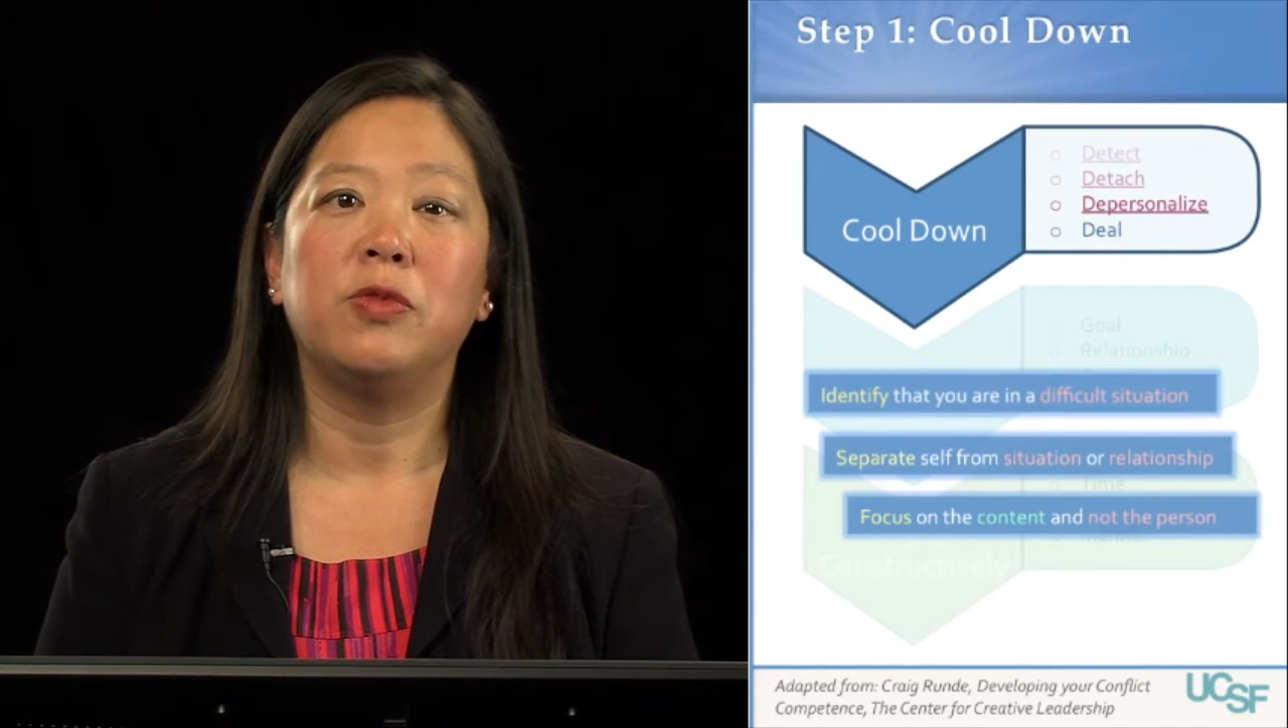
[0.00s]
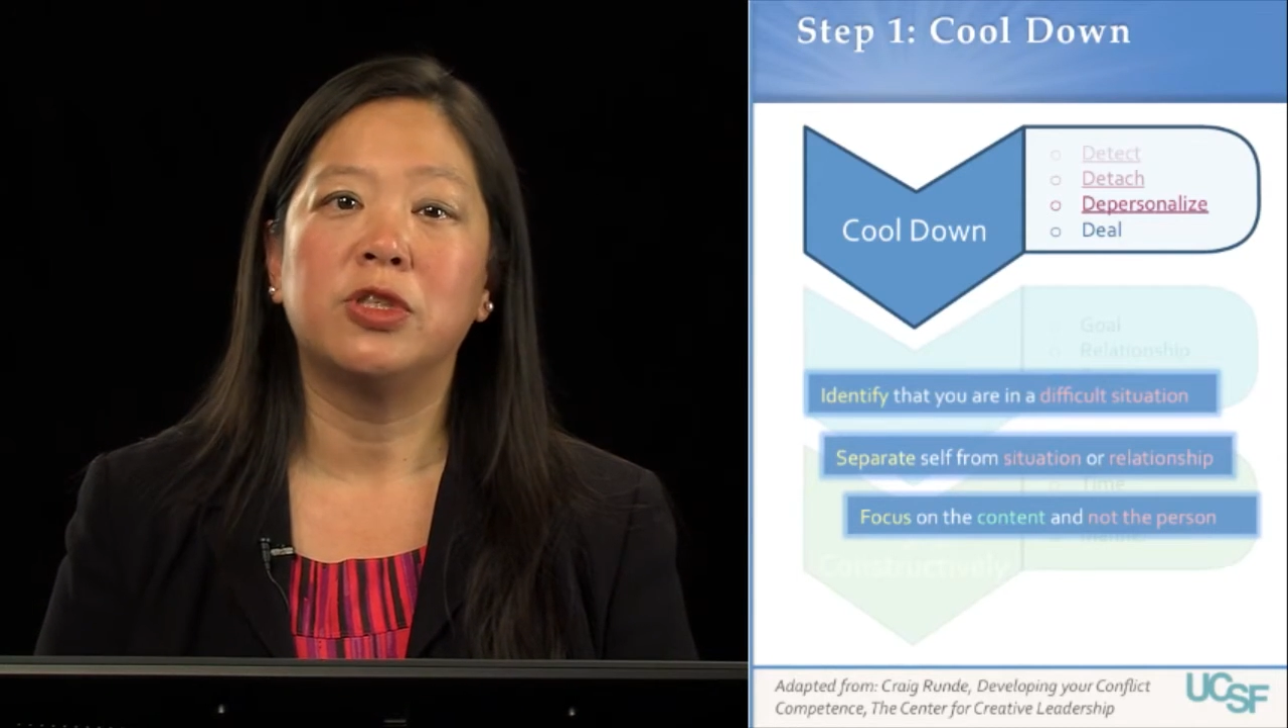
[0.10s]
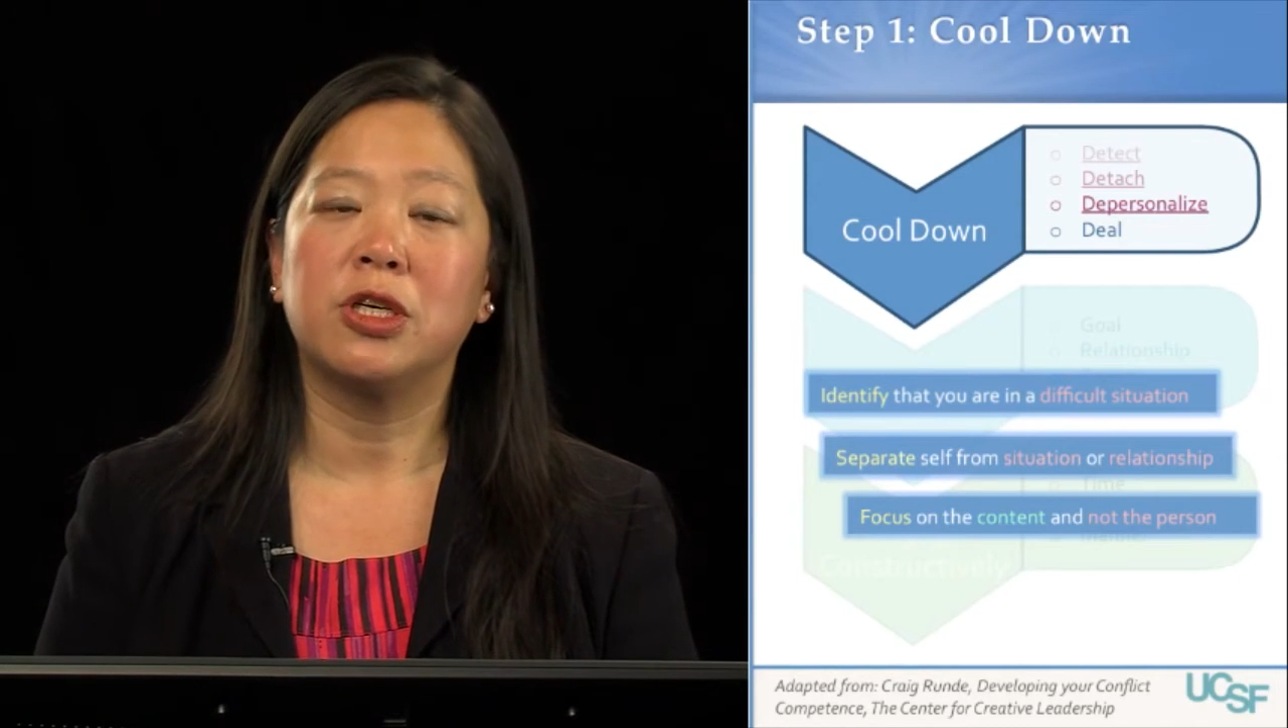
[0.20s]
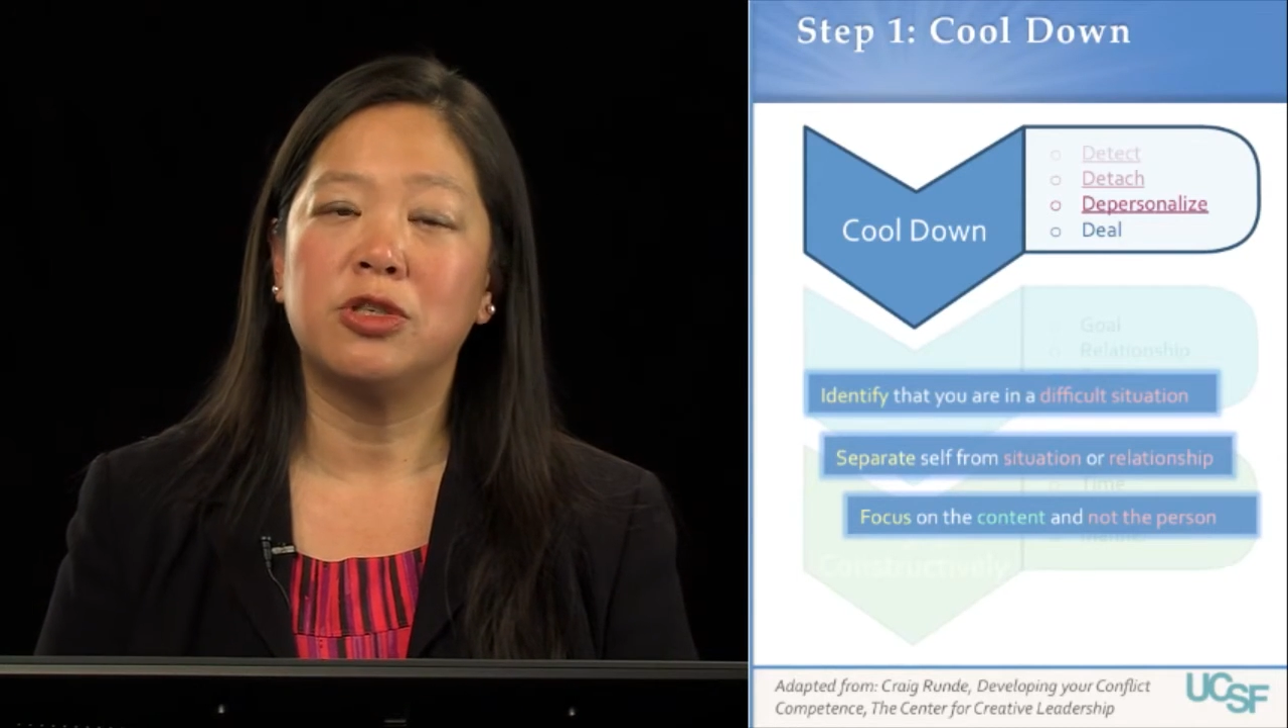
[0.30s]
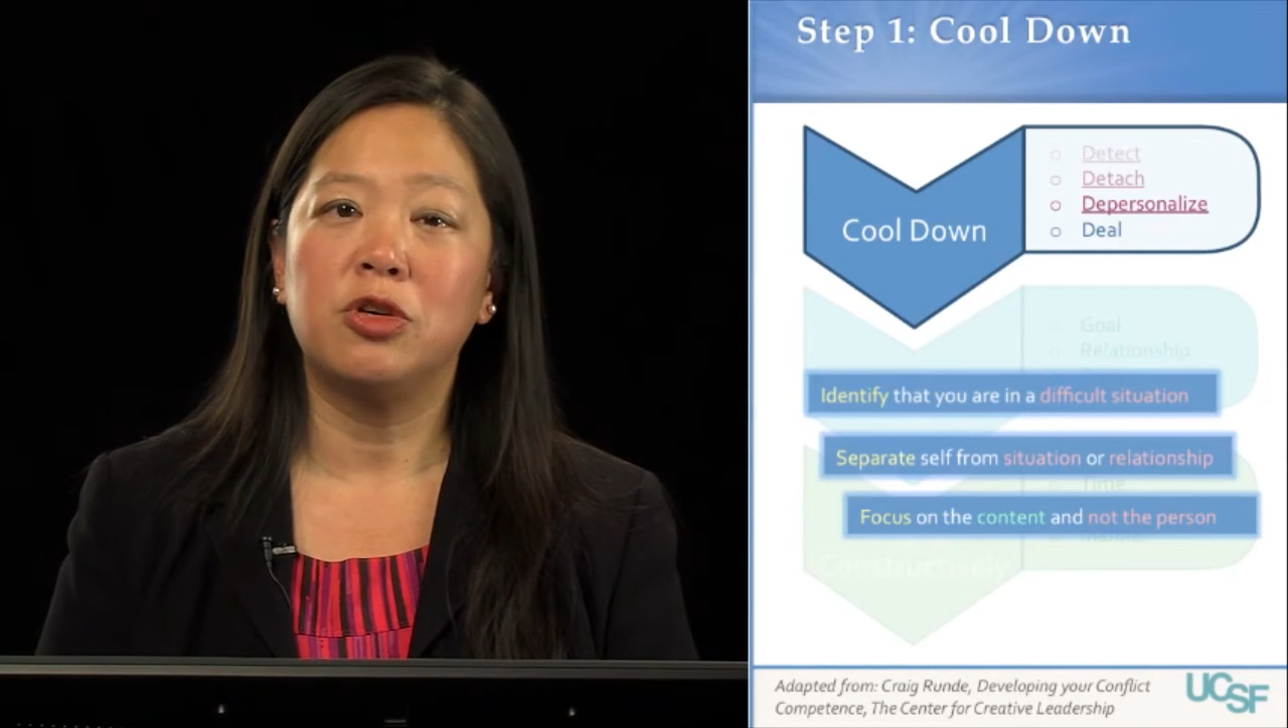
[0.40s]

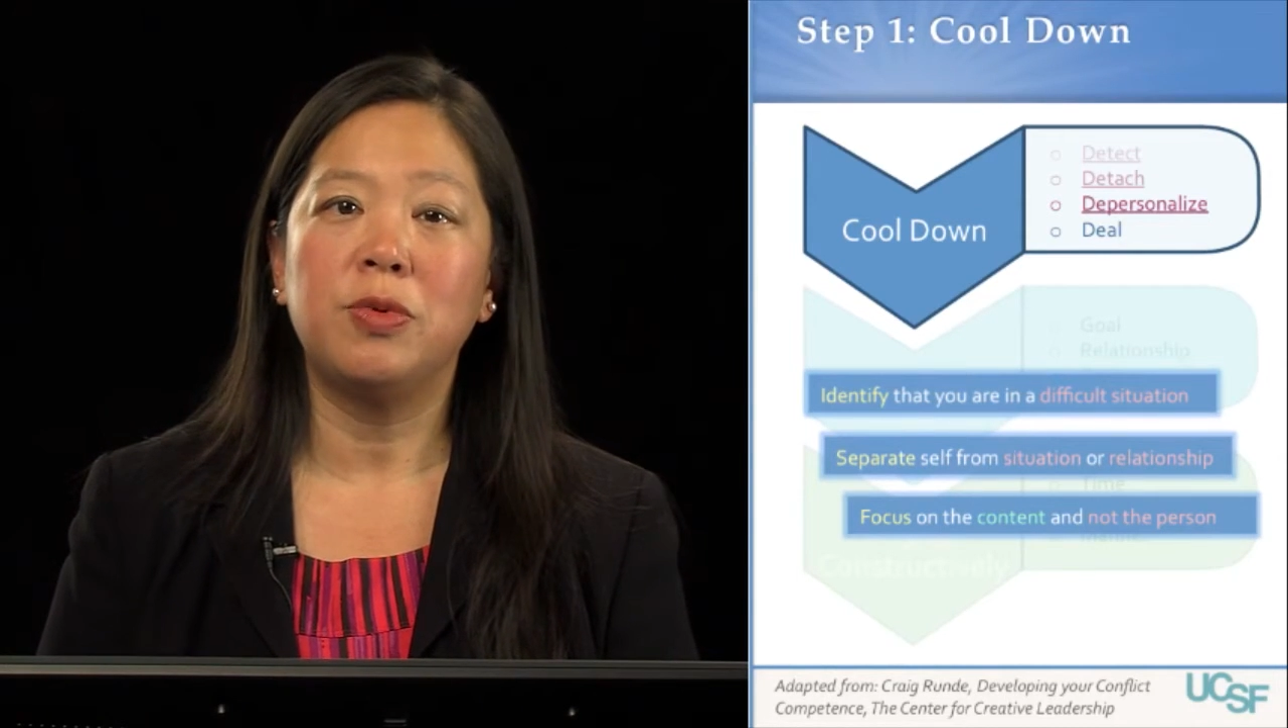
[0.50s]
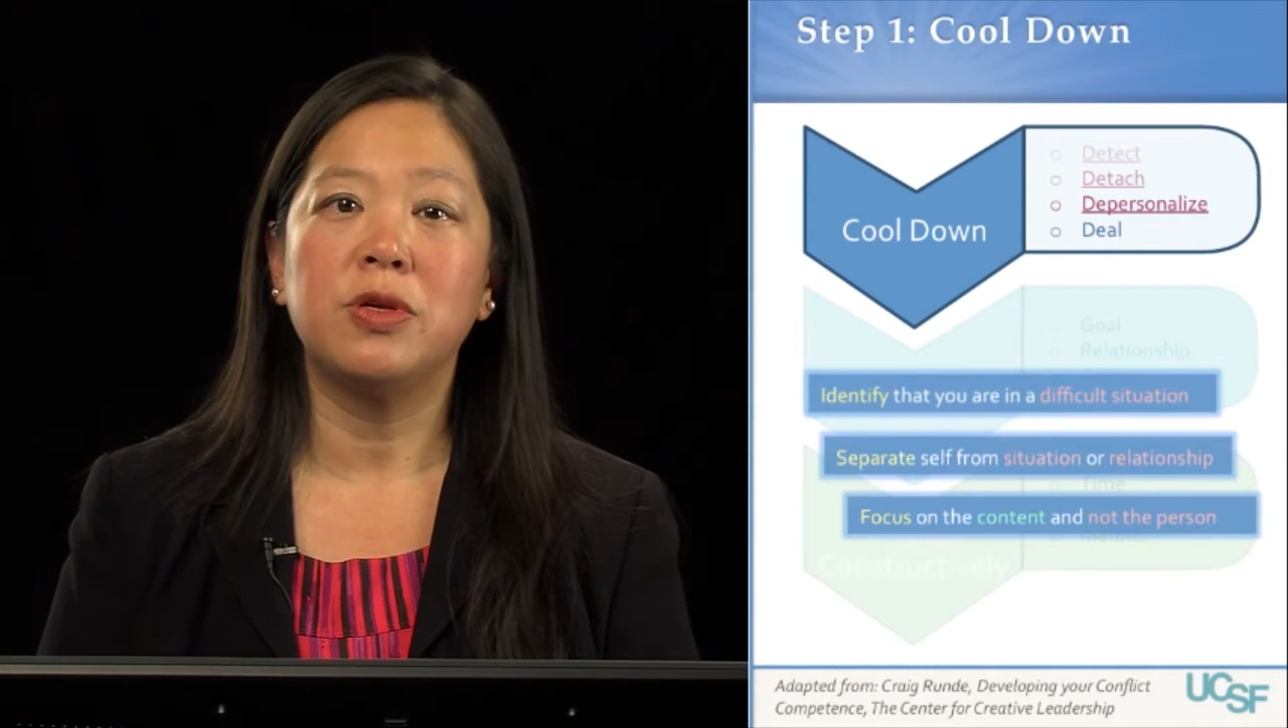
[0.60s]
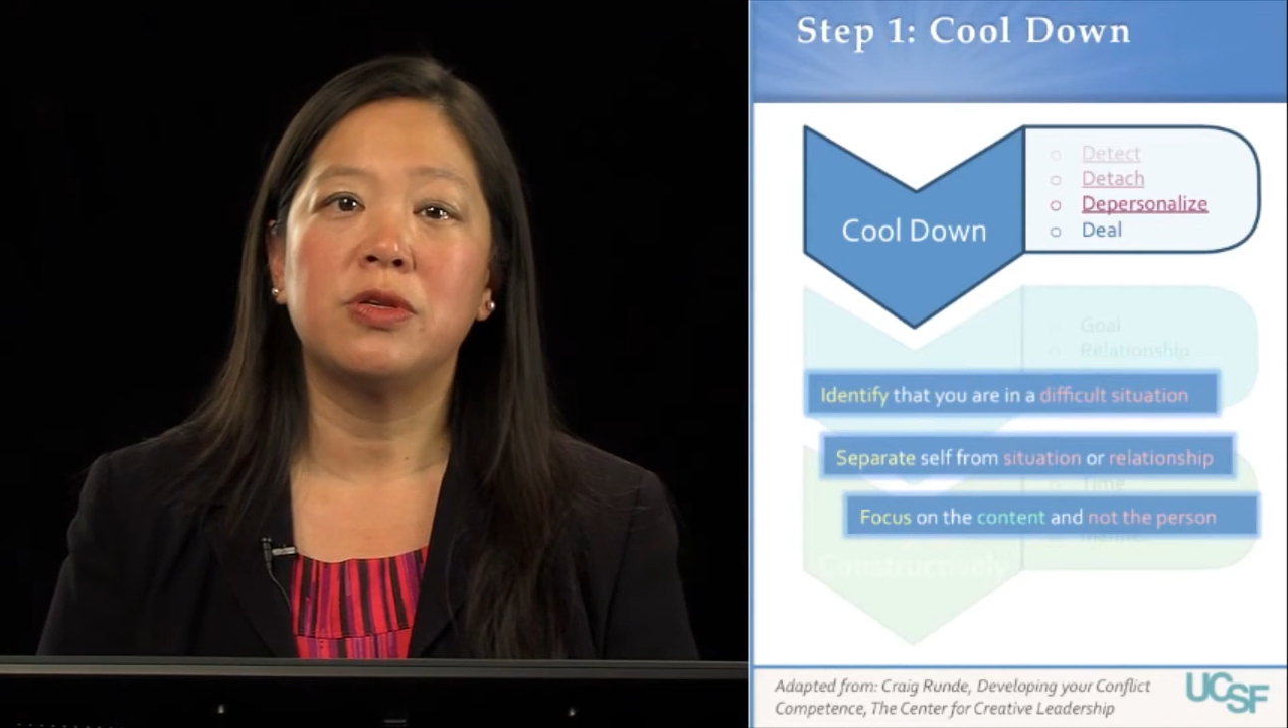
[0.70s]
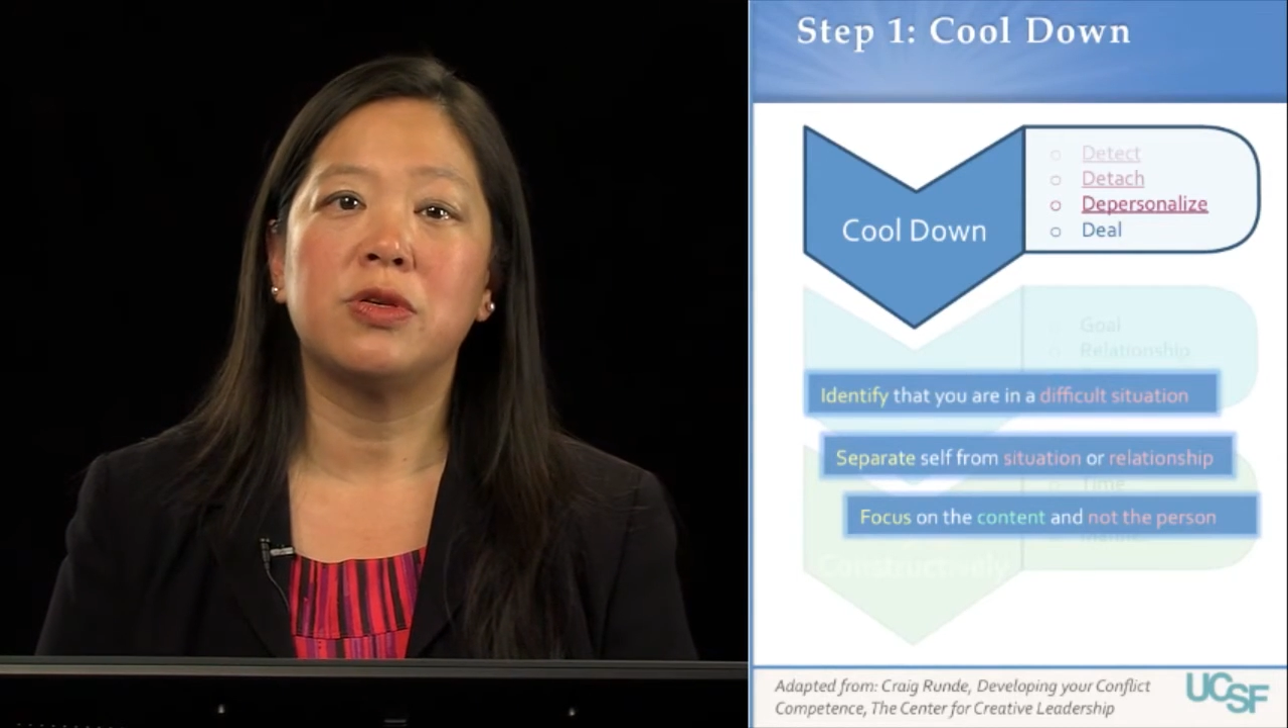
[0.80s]
which contributes